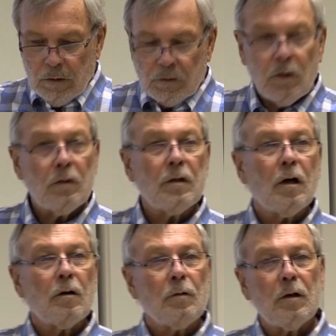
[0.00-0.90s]
So the,
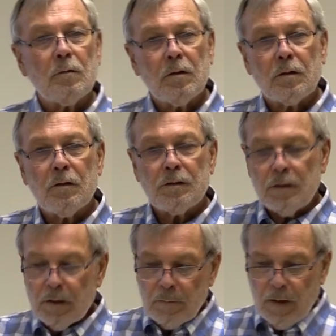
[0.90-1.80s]
our railroad that goes
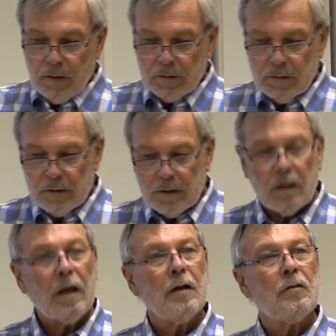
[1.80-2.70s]
into the mountains
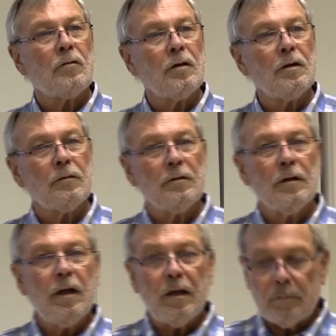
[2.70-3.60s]
had three
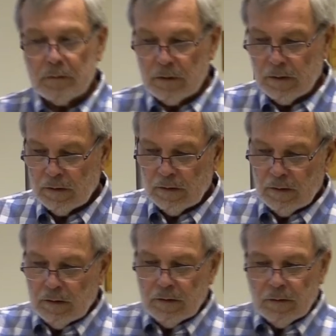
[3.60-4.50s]
different names.
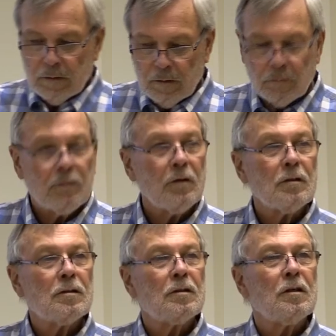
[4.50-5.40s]
The
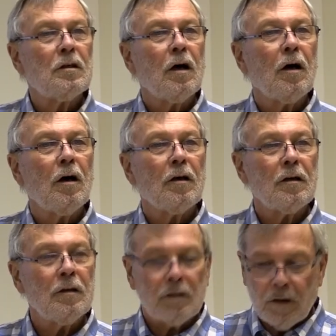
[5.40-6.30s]
first uh,
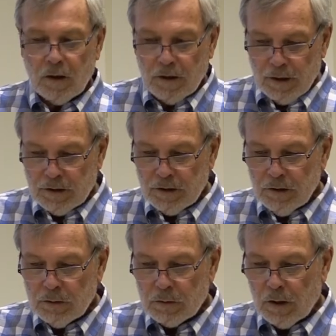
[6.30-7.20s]

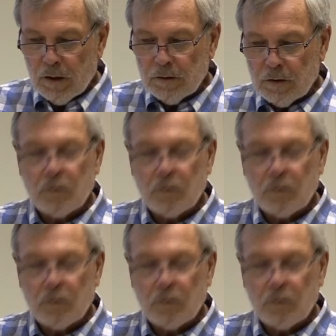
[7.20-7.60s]
incarnation is called the